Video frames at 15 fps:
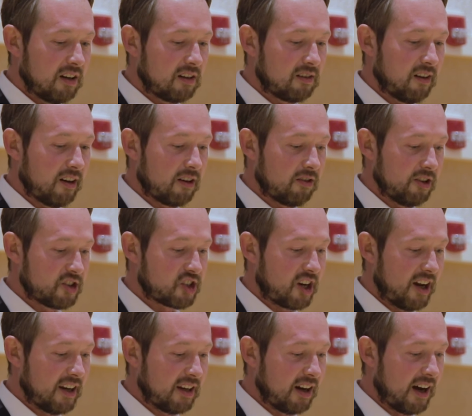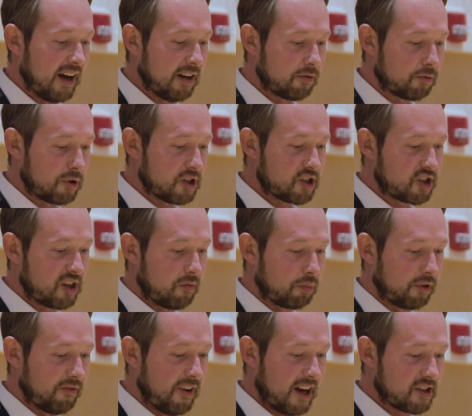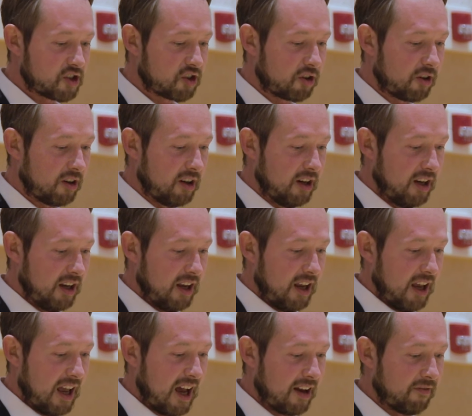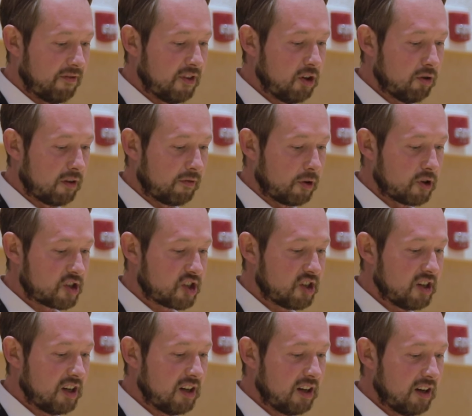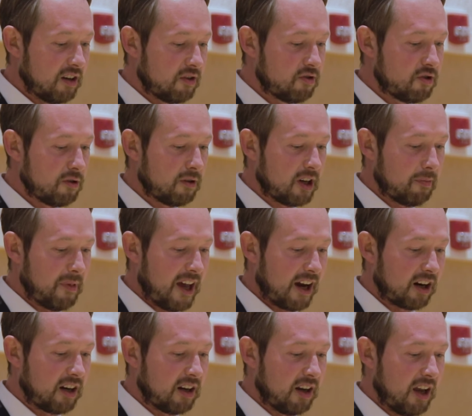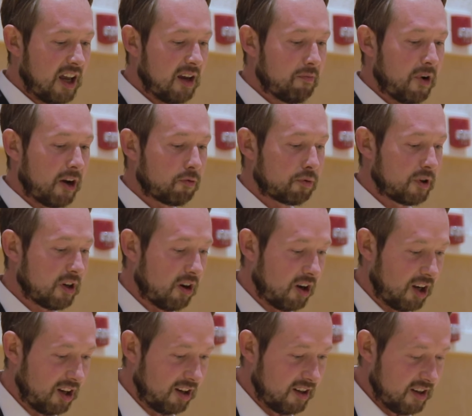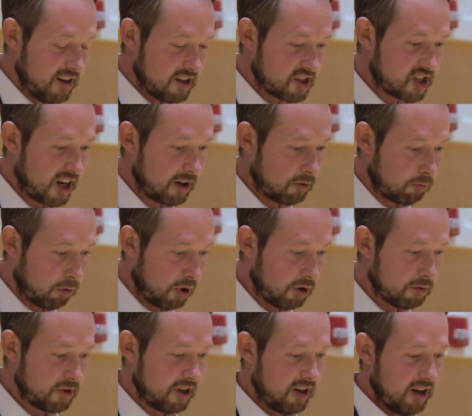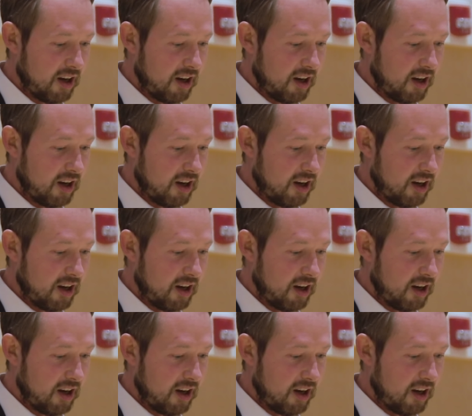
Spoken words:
clinical psychiatrist and professor at the University du Québec et Montreal, said, quote,